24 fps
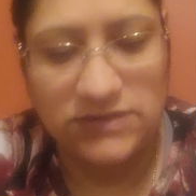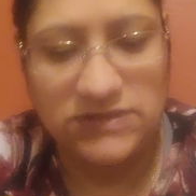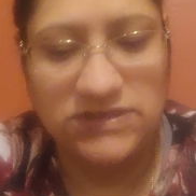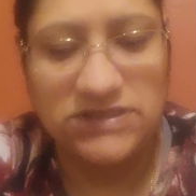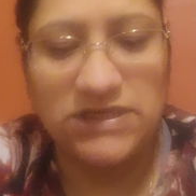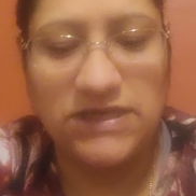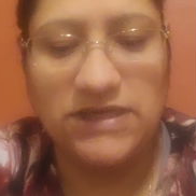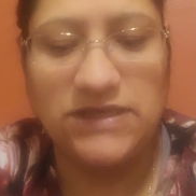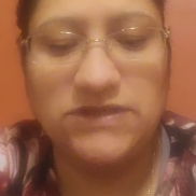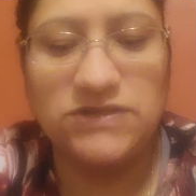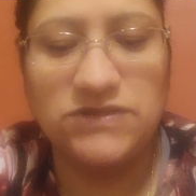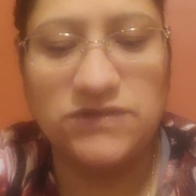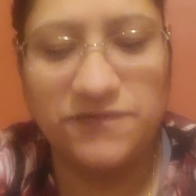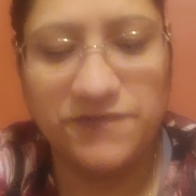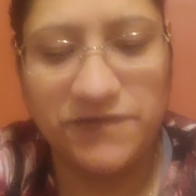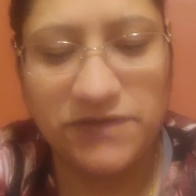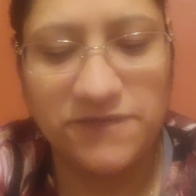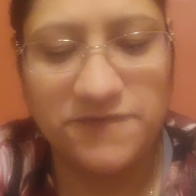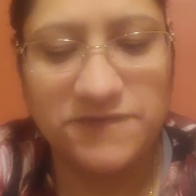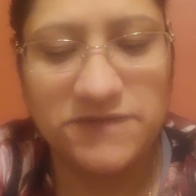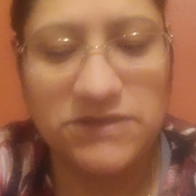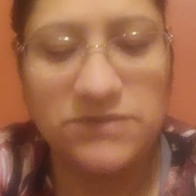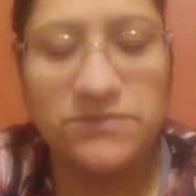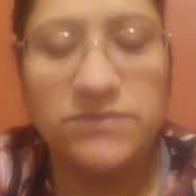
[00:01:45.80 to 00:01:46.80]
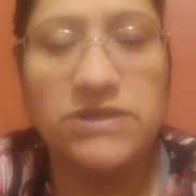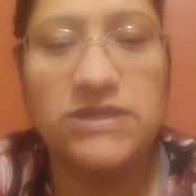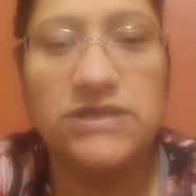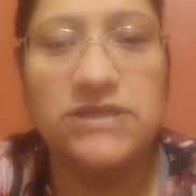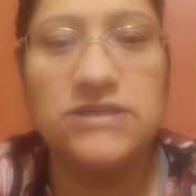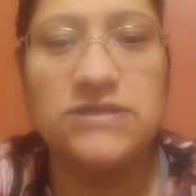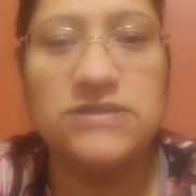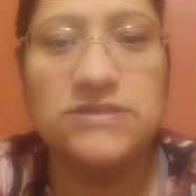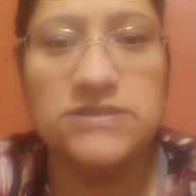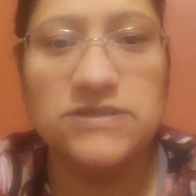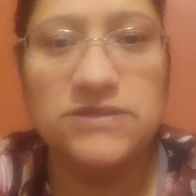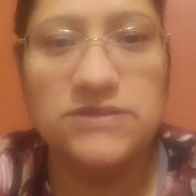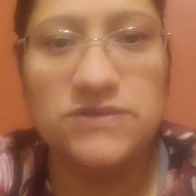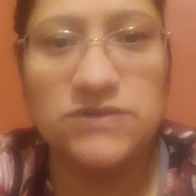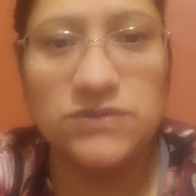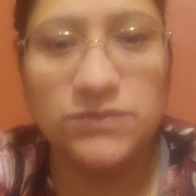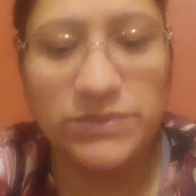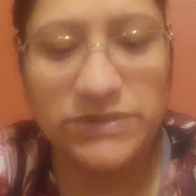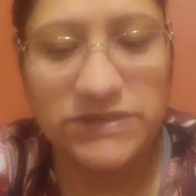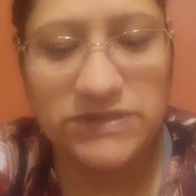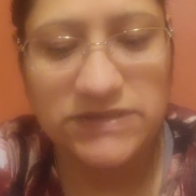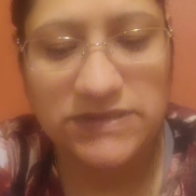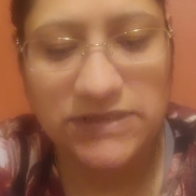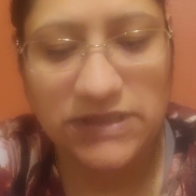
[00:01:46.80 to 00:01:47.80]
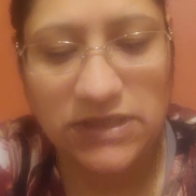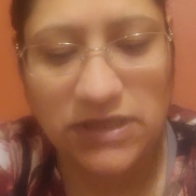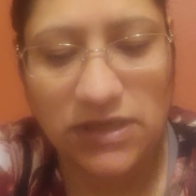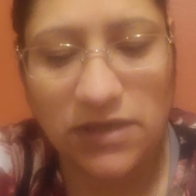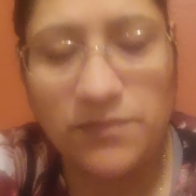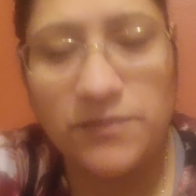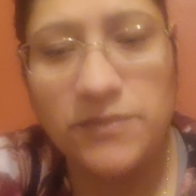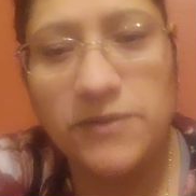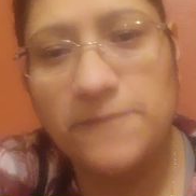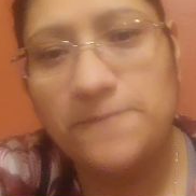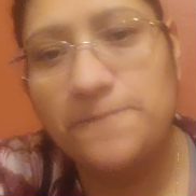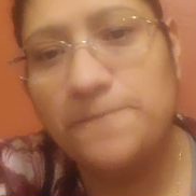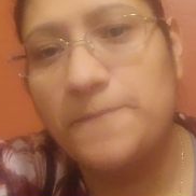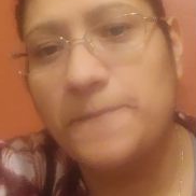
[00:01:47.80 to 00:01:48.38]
10 to 15 minutes to be set up.